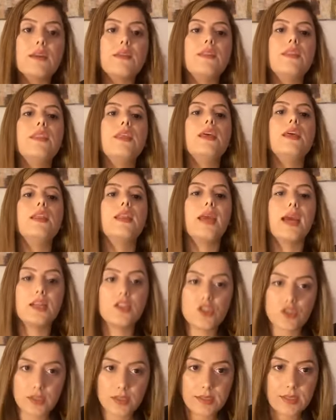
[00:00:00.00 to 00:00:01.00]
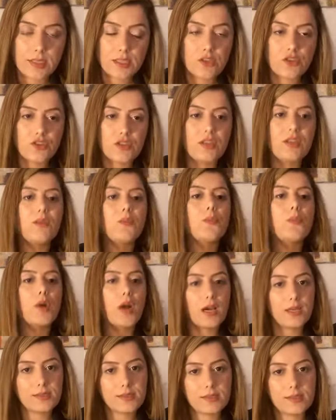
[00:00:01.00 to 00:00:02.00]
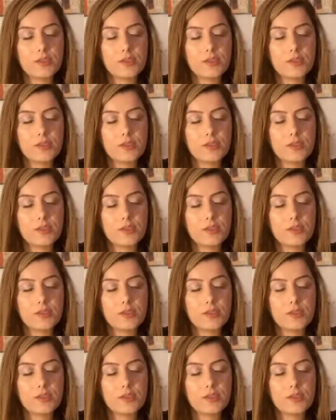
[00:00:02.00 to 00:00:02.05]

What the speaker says: the naturalization process,